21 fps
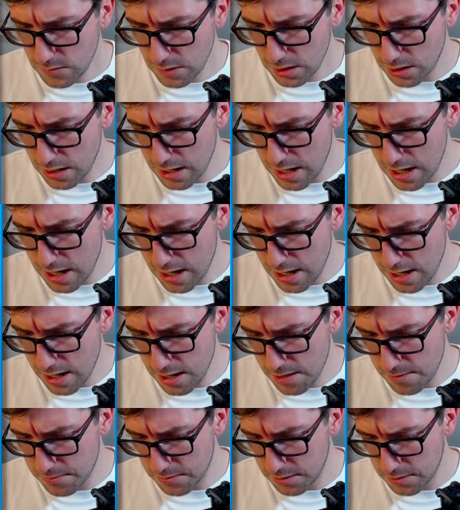
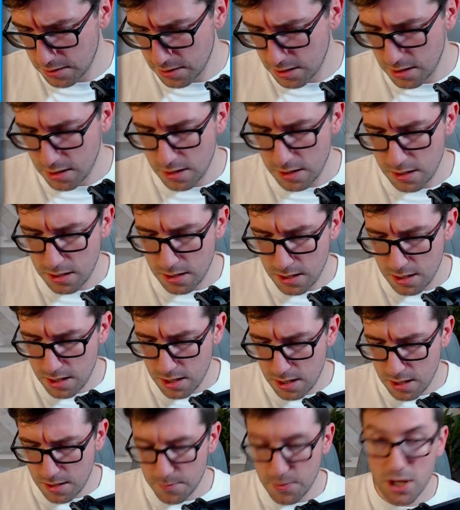
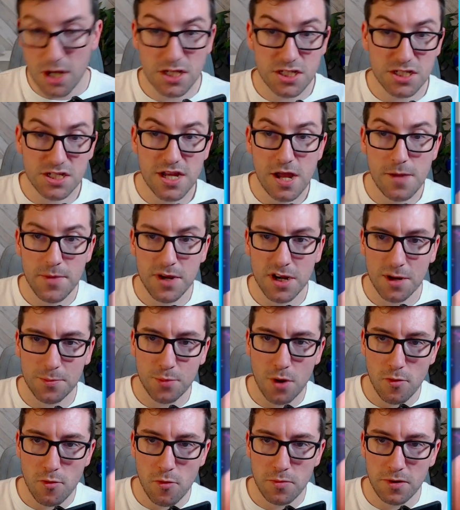Personally, I mean, I'd
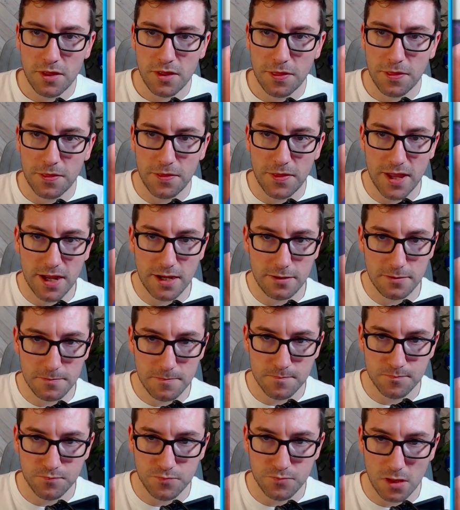probably thin.
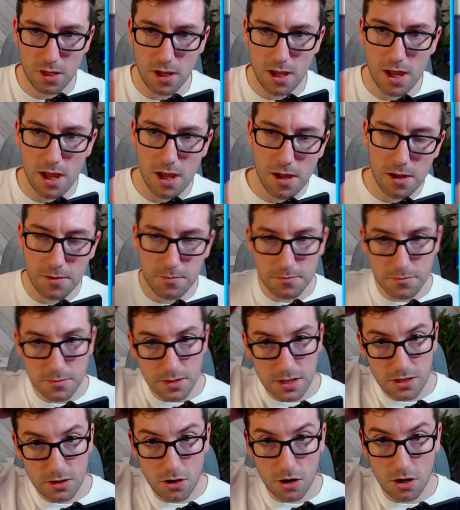
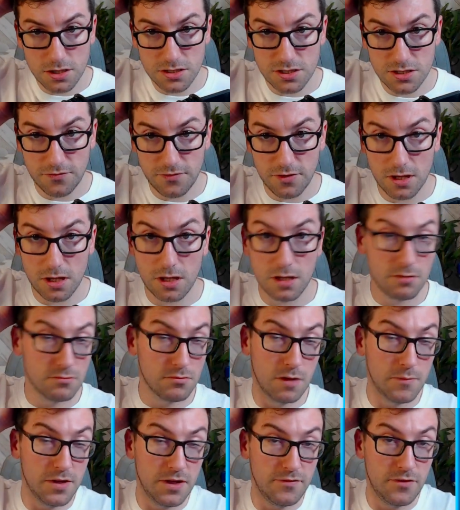Guys, if
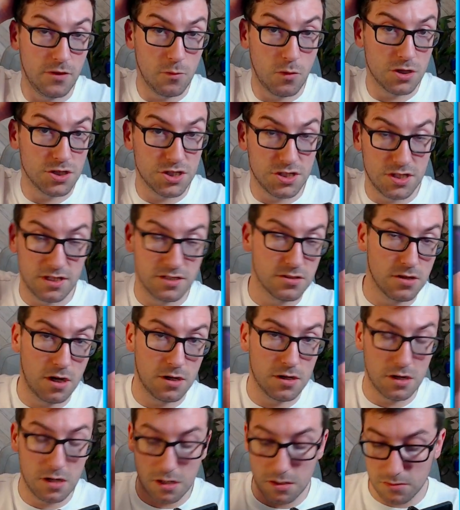you're watching this, I
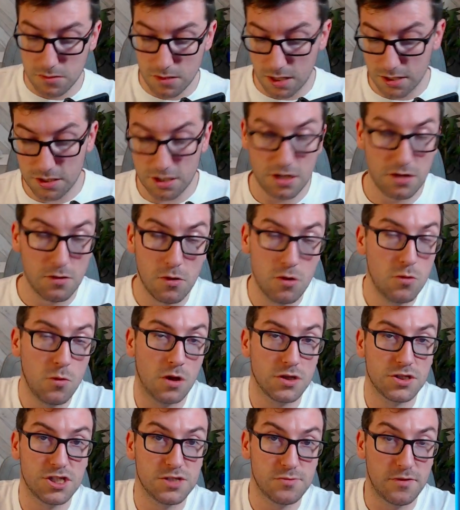don't know who
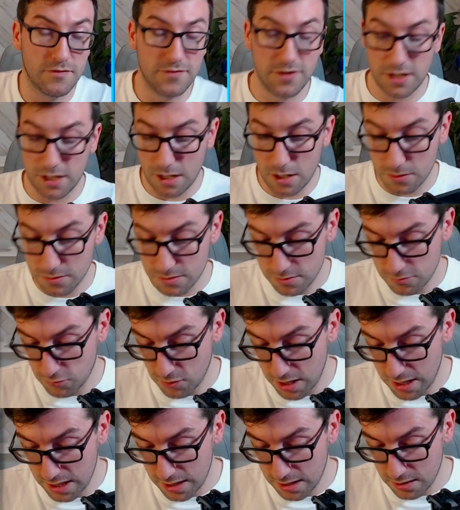watches my videos,
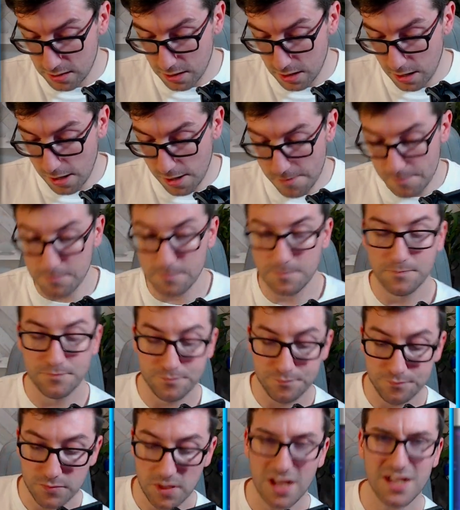really.
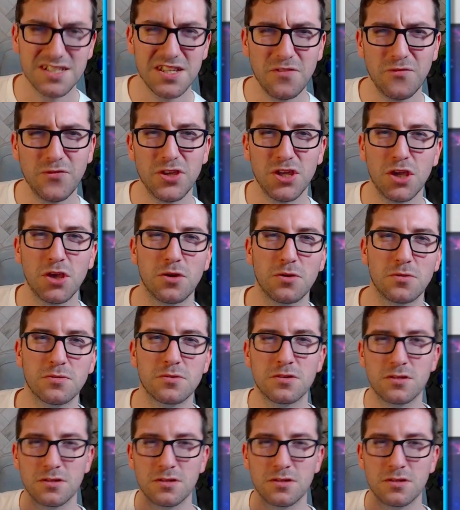Except for you.